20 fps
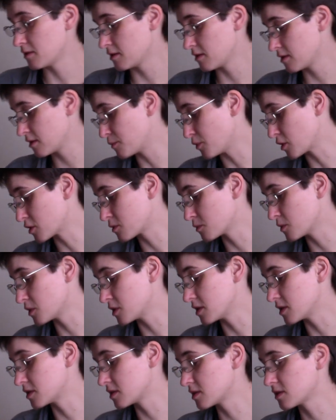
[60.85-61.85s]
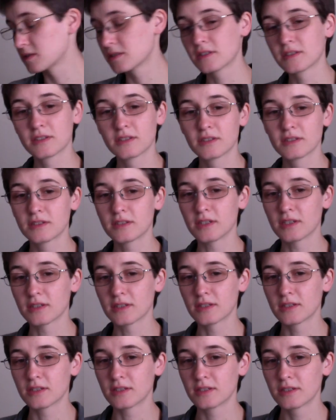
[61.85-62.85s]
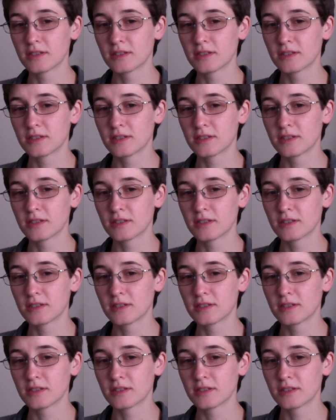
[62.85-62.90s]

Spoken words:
The bottom one is secret,